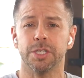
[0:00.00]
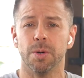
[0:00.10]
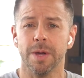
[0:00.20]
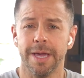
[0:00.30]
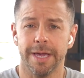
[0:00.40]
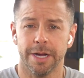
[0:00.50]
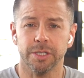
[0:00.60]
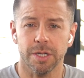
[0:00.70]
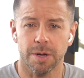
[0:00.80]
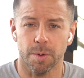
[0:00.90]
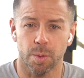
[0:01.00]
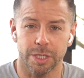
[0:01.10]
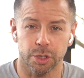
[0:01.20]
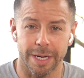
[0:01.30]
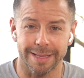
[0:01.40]
so here's the number
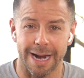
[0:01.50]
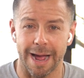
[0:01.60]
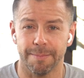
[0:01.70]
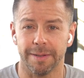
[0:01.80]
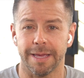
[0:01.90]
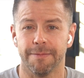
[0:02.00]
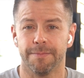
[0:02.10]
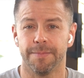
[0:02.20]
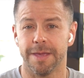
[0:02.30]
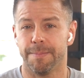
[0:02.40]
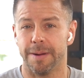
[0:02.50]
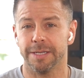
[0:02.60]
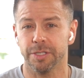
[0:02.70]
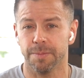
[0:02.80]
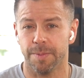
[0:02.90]
one trait that I believe the
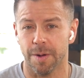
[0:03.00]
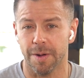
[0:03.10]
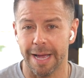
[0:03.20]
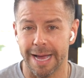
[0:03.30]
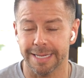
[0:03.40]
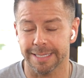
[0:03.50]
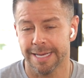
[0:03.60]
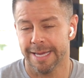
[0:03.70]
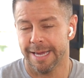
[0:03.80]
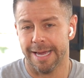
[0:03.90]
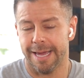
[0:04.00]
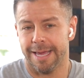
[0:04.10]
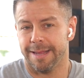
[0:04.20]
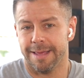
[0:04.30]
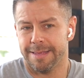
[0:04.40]
Apostle Paul has,
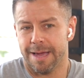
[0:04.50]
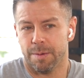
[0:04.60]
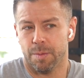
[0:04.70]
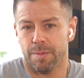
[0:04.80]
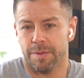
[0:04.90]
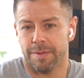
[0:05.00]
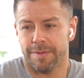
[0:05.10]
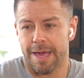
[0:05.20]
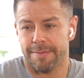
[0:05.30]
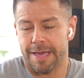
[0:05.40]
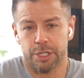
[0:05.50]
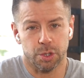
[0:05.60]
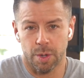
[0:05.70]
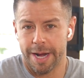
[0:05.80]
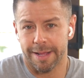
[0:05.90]
and, and that, that, that
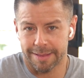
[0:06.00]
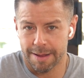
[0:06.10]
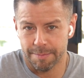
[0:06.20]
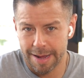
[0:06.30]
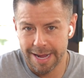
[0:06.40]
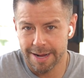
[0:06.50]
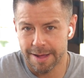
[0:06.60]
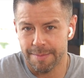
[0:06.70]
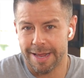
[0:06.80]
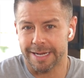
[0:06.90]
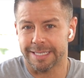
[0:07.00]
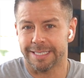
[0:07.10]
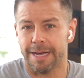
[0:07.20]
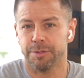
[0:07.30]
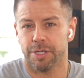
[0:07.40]
trait that made him an
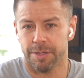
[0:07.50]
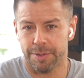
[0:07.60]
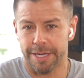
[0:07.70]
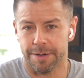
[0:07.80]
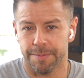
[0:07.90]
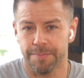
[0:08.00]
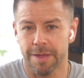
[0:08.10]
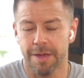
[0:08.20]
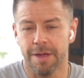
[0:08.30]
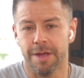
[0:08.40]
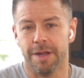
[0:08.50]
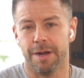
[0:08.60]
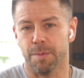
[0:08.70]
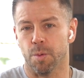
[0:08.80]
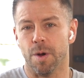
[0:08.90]
exceptional leader.
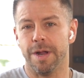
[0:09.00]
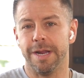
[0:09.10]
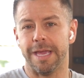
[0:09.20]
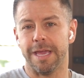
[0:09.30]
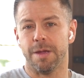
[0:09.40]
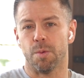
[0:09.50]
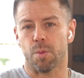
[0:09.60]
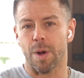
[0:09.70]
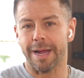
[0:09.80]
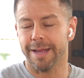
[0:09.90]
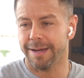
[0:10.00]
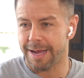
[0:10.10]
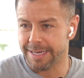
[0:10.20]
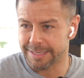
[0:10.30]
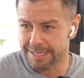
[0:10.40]
Number one, he
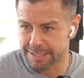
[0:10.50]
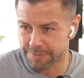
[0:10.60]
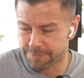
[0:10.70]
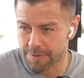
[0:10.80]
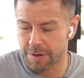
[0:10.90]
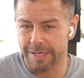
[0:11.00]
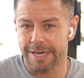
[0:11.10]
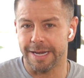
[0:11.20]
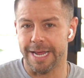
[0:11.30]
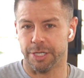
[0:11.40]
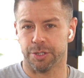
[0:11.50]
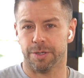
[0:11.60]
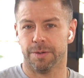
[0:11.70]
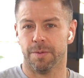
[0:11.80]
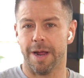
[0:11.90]
recognized his fallen
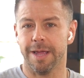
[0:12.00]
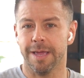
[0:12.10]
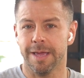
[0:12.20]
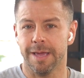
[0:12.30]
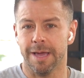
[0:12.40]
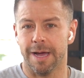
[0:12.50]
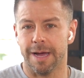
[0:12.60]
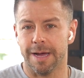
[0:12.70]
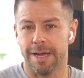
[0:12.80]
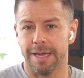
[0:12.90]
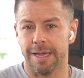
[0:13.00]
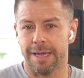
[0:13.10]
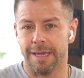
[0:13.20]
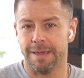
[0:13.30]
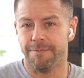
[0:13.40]
nature, right? Uh,
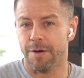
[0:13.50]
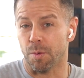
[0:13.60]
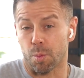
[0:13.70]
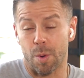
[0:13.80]
he felt